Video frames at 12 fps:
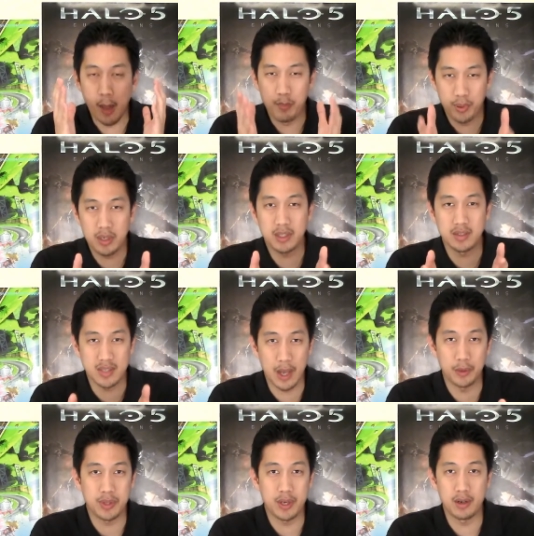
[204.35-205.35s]
I'm putting this
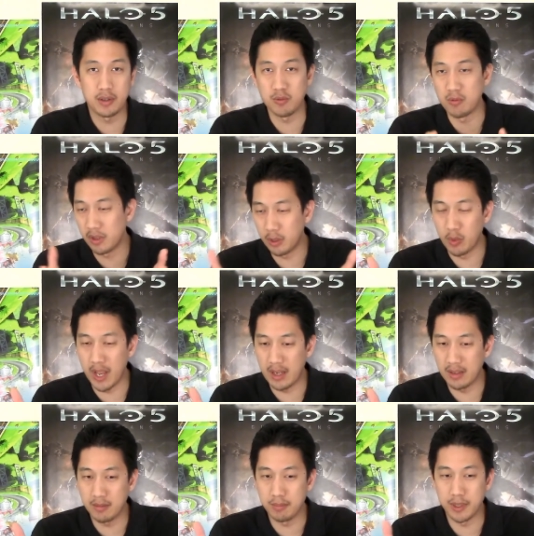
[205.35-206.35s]
out there, it's really
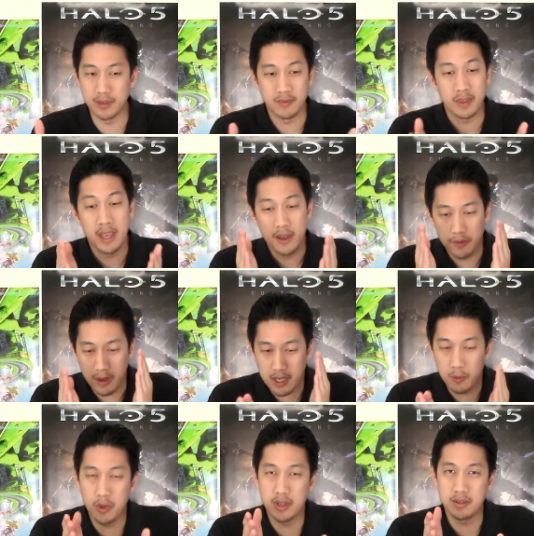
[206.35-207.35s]
random, but for
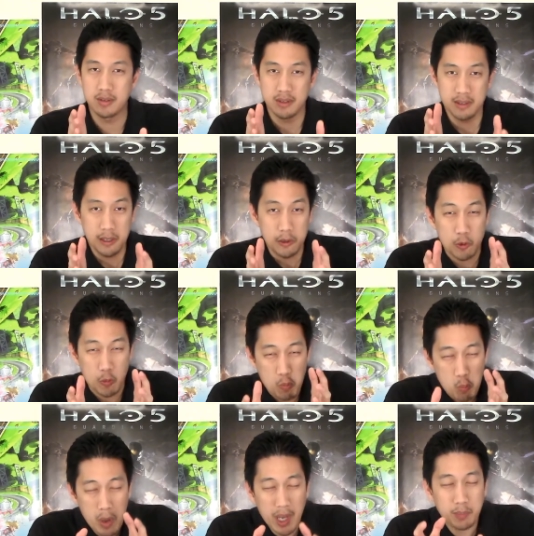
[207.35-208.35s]
anyone who
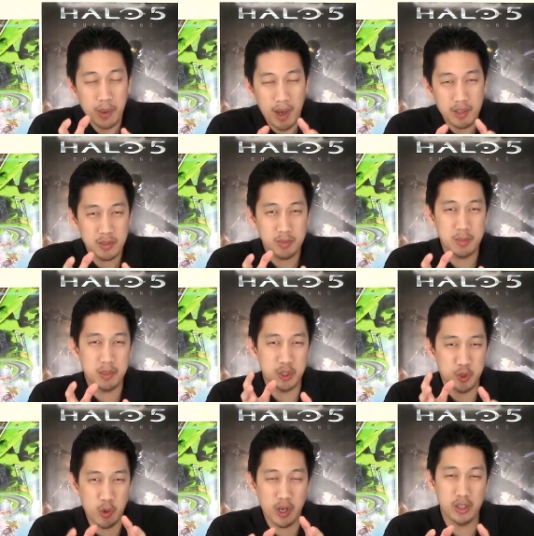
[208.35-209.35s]
might possibly be
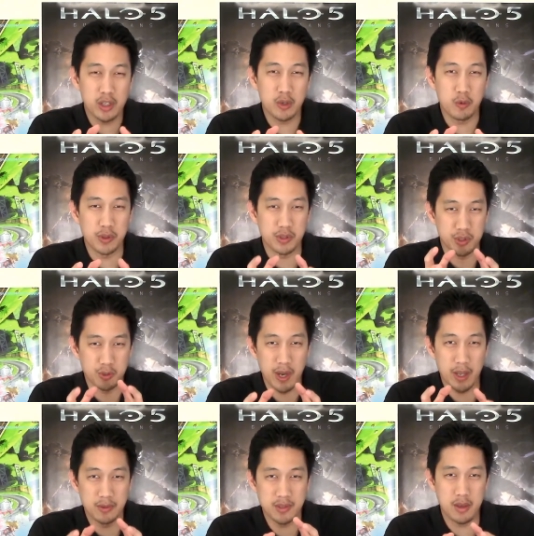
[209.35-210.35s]
struggling with the
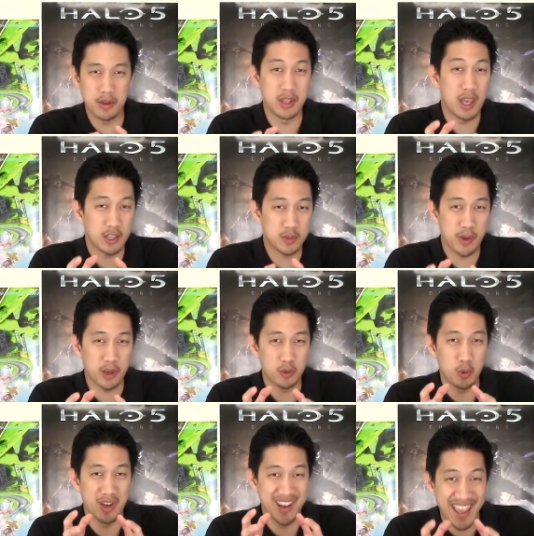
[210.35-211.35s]
surround sound on the Xbox
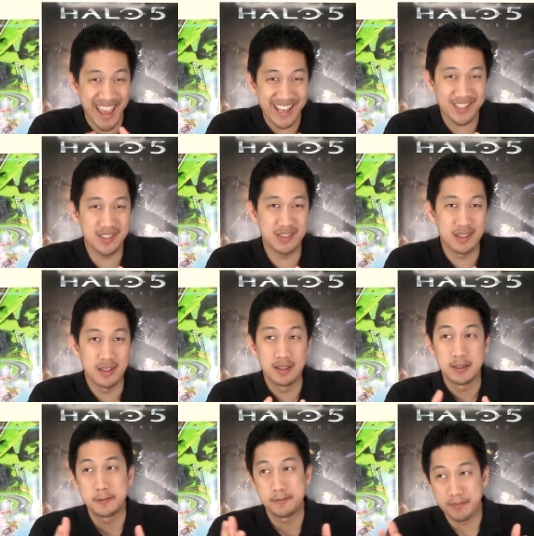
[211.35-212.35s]
One S,
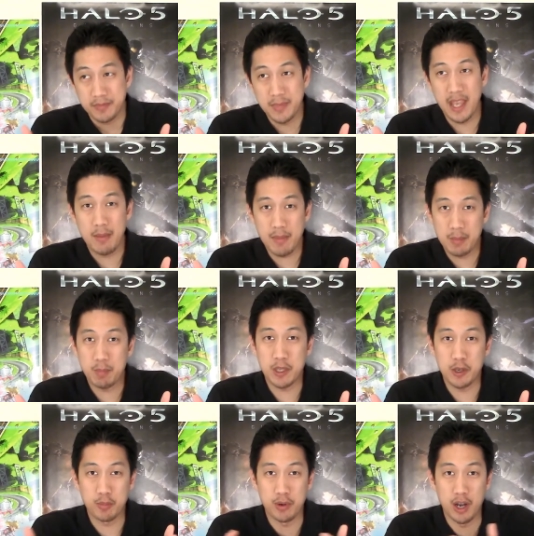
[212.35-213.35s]
that might be
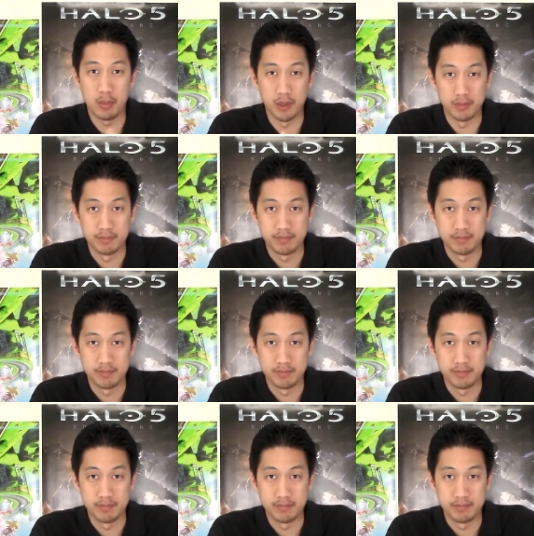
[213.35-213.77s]
your problem.